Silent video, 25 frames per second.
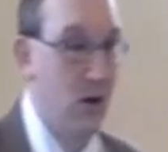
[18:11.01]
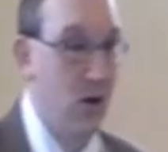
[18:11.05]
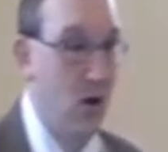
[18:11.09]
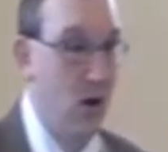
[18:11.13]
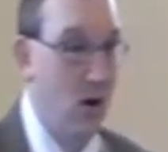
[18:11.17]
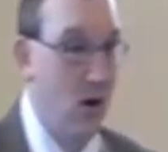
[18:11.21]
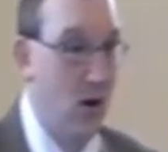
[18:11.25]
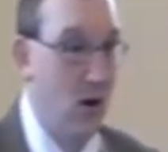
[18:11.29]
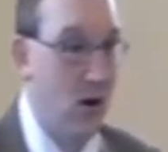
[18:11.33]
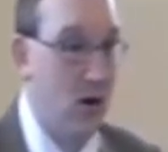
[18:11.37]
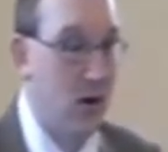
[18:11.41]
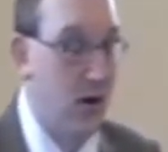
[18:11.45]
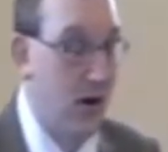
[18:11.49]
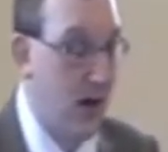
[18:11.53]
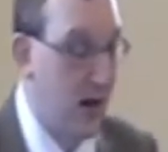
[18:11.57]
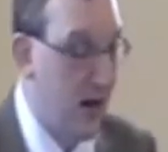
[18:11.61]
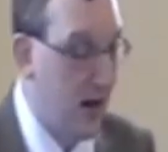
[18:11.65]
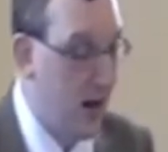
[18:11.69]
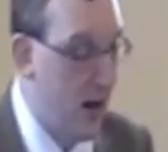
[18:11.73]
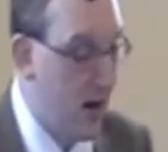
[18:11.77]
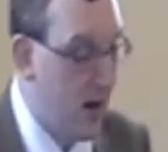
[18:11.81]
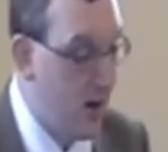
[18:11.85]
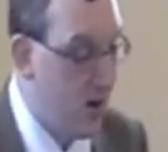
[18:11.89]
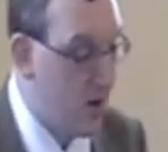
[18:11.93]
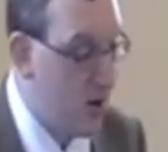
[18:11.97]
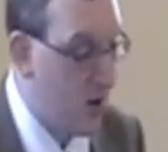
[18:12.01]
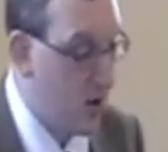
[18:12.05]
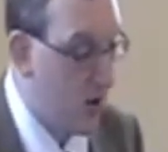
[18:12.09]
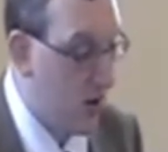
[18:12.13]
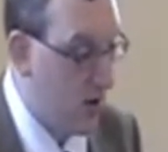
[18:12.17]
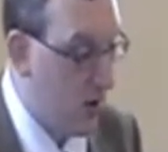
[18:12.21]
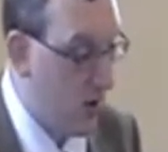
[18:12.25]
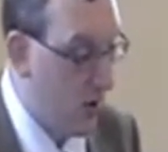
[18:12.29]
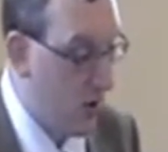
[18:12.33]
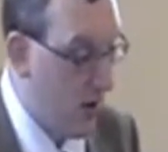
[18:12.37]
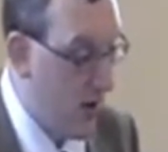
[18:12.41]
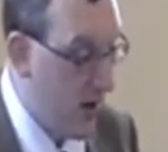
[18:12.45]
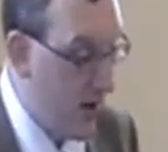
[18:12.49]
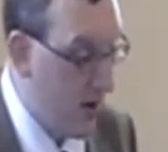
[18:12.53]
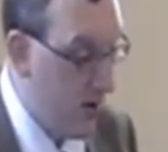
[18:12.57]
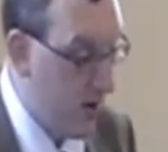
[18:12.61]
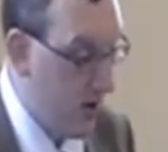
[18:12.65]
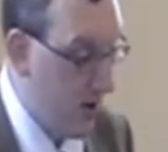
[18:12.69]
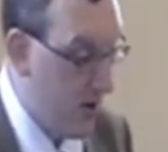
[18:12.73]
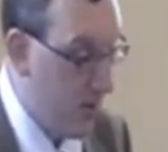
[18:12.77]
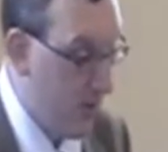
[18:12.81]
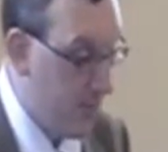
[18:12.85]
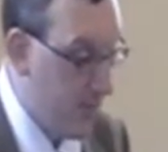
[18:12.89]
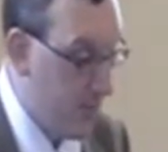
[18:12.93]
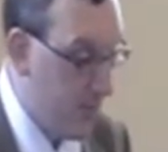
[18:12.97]
God as
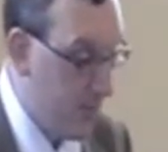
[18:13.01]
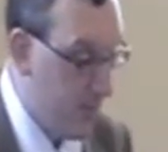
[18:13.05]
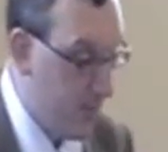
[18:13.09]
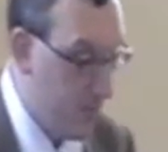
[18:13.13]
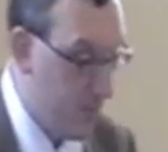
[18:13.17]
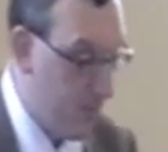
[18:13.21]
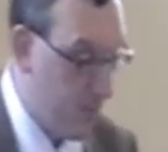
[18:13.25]
creditor.